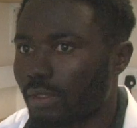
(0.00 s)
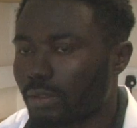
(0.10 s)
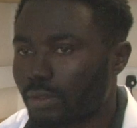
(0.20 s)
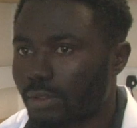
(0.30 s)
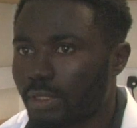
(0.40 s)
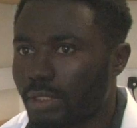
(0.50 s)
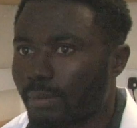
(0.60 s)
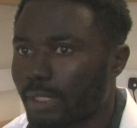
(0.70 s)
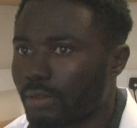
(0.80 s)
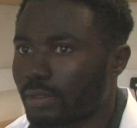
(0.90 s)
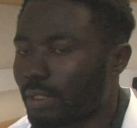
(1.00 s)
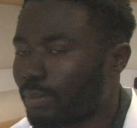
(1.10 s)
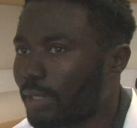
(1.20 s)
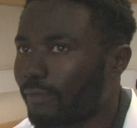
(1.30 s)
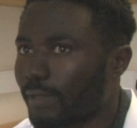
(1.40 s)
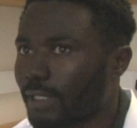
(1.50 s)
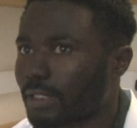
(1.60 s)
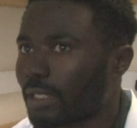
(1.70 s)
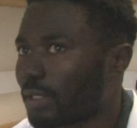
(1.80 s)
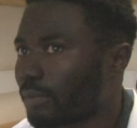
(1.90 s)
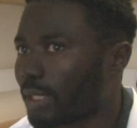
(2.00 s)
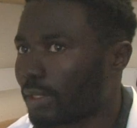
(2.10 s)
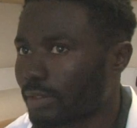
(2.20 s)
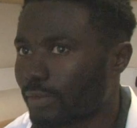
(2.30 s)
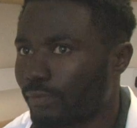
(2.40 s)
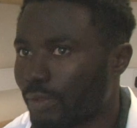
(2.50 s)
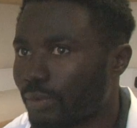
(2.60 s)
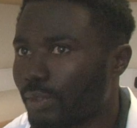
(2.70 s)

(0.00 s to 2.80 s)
control this nematode are being phased out because of new